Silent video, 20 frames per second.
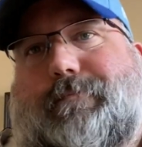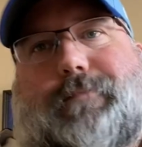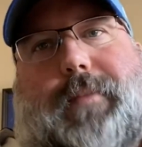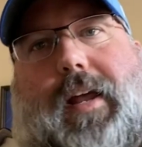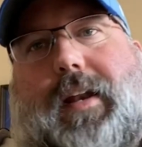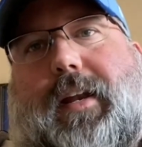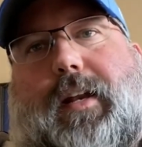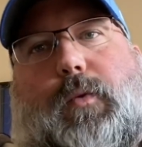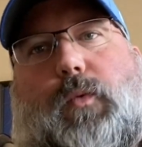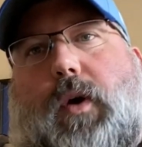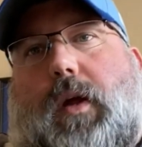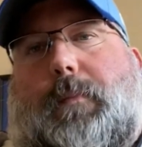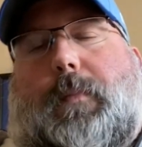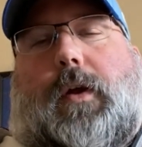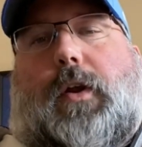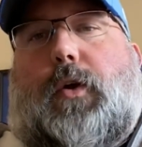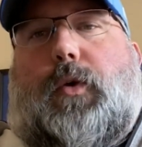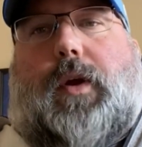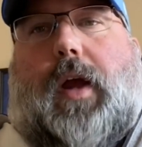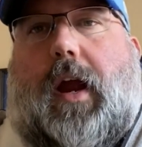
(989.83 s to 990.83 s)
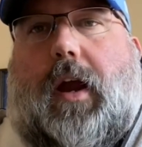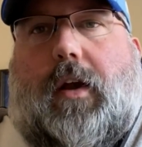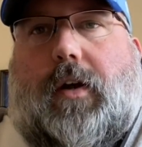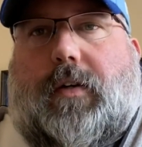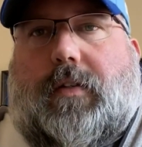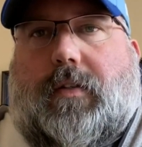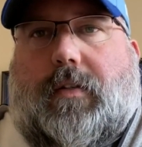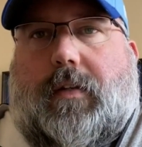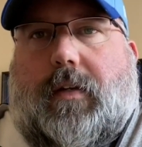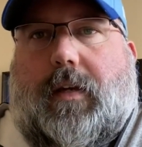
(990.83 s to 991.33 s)
I didn't win, but who
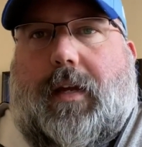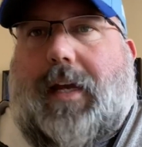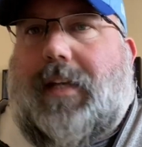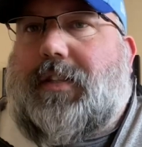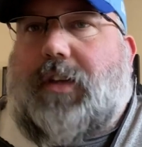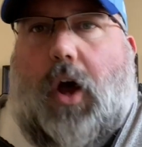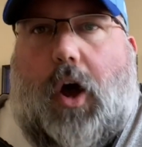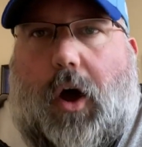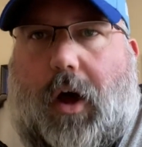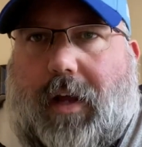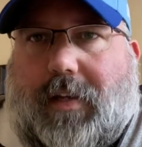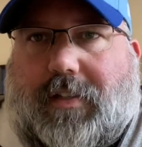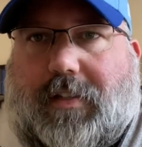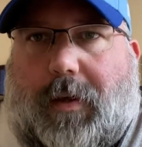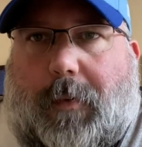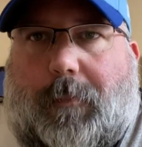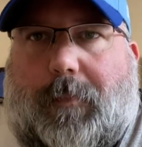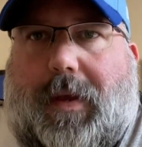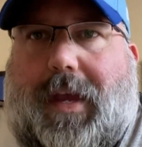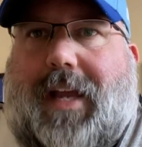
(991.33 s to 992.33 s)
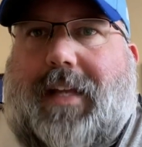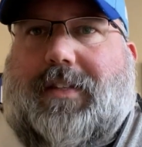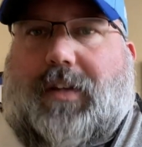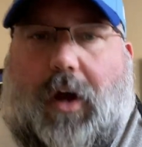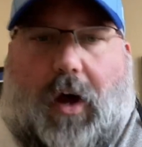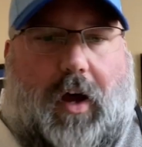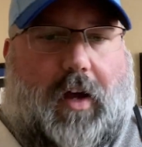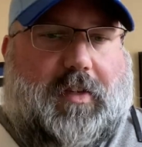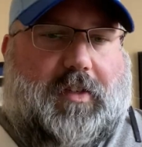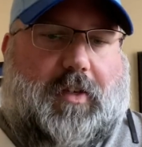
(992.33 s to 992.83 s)
cares? It's awesome. It's
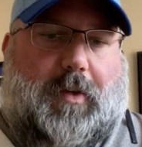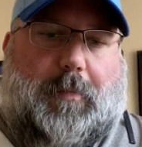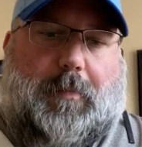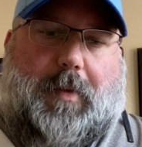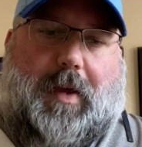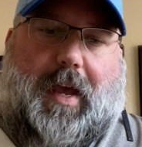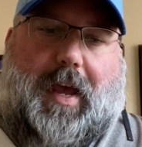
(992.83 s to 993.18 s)
awesome.